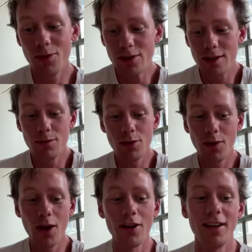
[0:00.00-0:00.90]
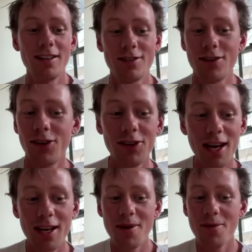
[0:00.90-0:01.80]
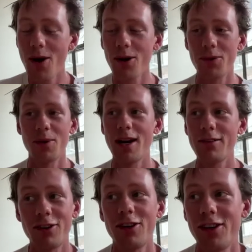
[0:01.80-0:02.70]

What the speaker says: wants to move on. Call 911 or whatever.